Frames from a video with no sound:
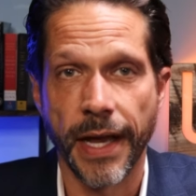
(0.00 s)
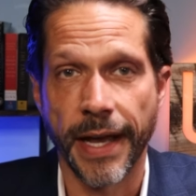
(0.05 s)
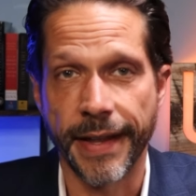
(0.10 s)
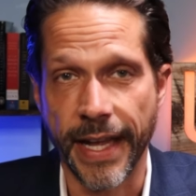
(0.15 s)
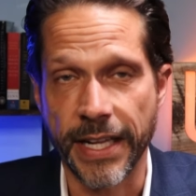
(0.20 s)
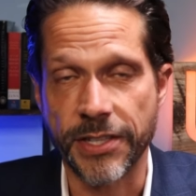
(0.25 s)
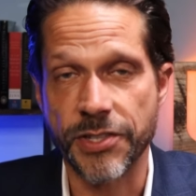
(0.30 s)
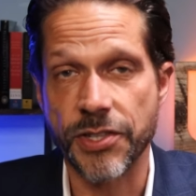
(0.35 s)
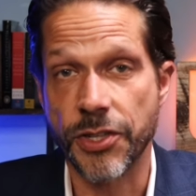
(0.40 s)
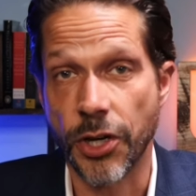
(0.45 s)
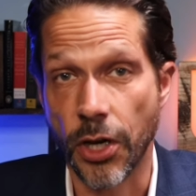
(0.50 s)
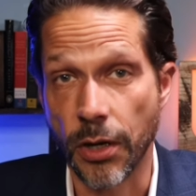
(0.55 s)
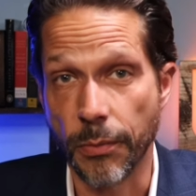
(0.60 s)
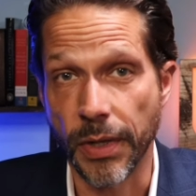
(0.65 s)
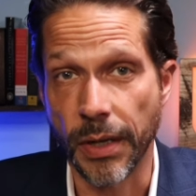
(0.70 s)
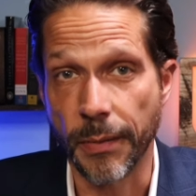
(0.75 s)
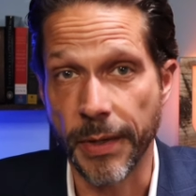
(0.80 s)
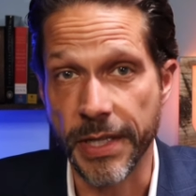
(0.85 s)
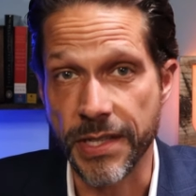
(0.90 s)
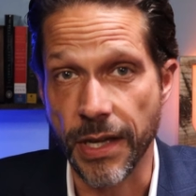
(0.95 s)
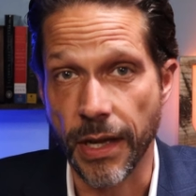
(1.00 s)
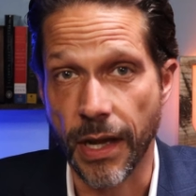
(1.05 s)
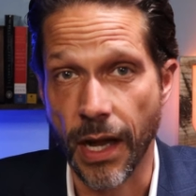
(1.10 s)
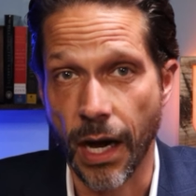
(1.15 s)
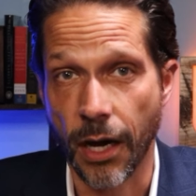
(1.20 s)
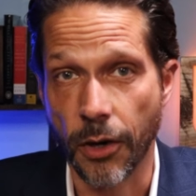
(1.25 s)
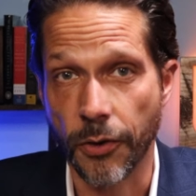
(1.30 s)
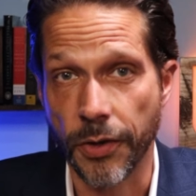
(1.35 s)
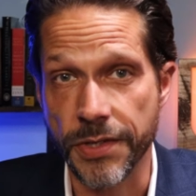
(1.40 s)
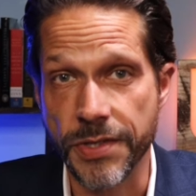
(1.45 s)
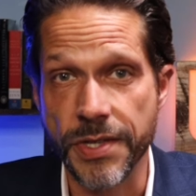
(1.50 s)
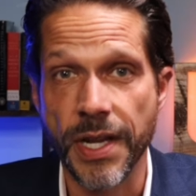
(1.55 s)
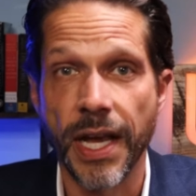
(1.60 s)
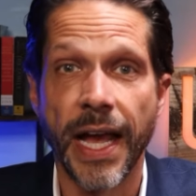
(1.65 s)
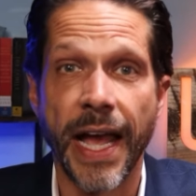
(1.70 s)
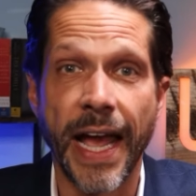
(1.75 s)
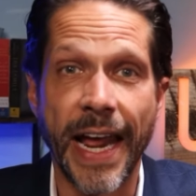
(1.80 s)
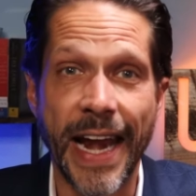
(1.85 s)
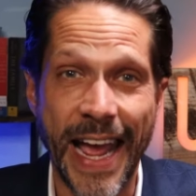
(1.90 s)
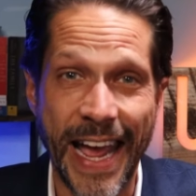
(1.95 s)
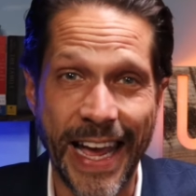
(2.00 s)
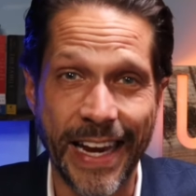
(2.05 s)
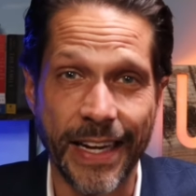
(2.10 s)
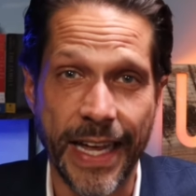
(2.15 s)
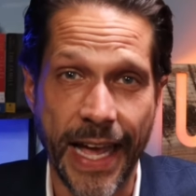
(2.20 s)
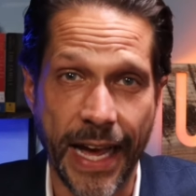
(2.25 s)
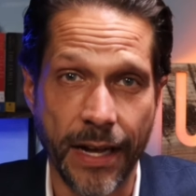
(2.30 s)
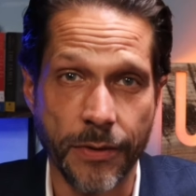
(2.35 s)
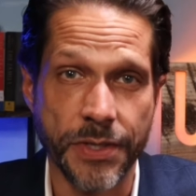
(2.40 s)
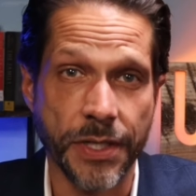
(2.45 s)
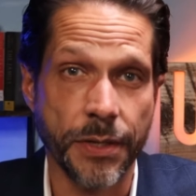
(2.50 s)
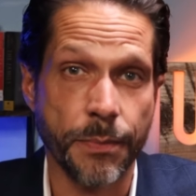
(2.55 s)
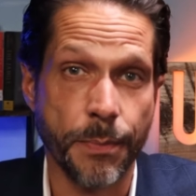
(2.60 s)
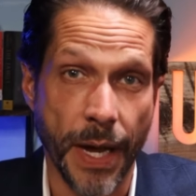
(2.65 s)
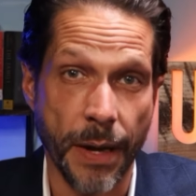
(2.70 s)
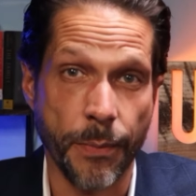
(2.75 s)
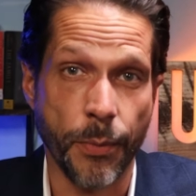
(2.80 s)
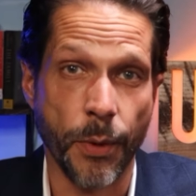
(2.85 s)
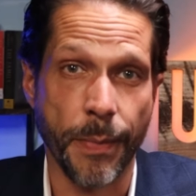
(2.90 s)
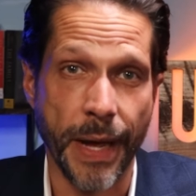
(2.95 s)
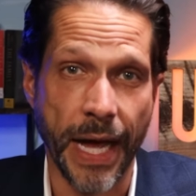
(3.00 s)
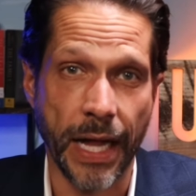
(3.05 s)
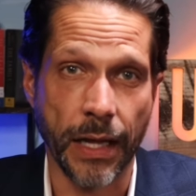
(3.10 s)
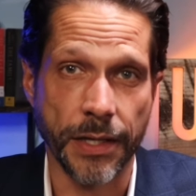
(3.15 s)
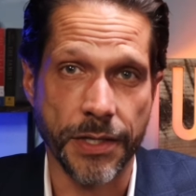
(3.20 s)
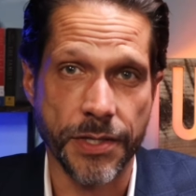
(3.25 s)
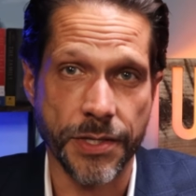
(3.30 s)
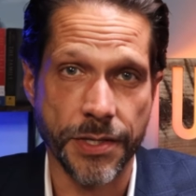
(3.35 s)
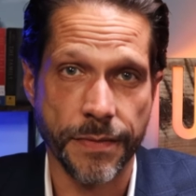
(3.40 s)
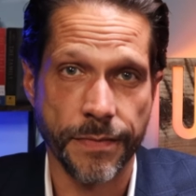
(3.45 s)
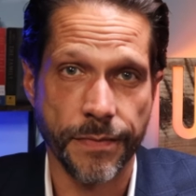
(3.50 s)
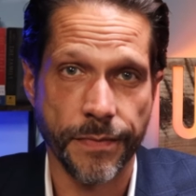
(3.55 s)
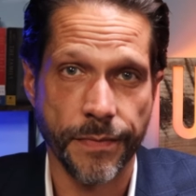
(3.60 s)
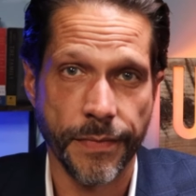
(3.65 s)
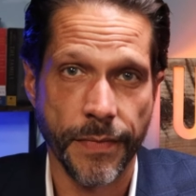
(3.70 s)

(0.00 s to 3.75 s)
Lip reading: and that's term limits in Congress and hand-counted paper ballots.